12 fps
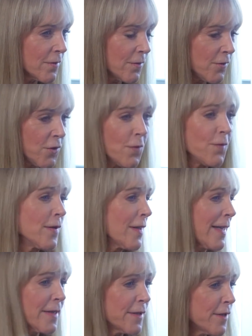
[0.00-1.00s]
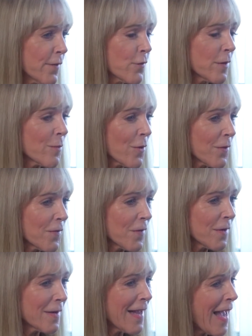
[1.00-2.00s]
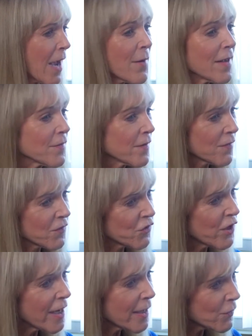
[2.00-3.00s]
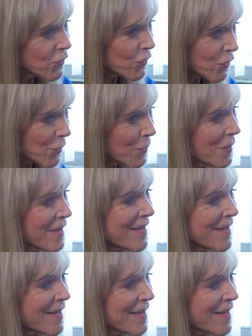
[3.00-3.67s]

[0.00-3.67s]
do you feel like a different person? How has this changed you?